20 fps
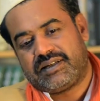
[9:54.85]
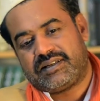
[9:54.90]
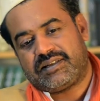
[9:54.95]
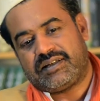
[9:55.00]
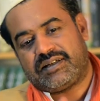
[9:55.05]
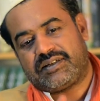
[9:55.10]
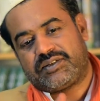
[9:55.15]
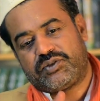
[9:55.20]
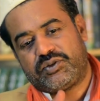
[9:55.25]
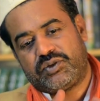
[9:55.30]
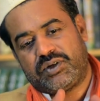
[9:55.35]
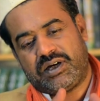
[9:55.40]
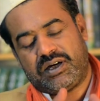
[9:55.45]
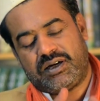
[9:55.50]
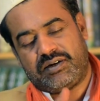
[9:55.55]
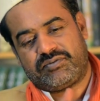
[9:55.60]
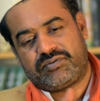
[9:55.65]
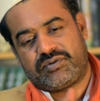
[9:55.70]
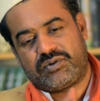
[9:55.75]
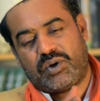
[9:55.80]
that you
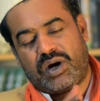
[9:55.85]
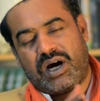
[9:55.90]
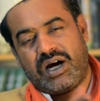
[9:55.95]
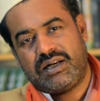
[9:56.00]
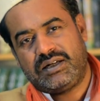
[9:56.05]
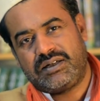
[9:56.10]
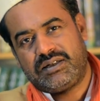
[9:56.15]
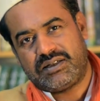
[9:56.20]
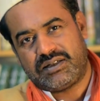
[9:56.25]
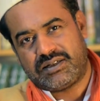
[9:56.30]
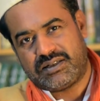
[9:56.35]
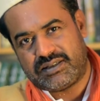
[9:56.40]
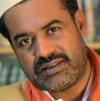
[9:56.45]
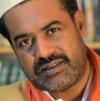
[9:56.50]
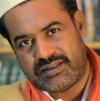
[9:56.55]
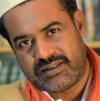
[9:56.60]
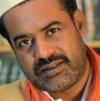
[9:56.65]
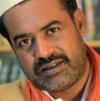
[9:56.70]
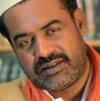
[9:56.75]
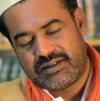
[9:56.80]
have to unlearn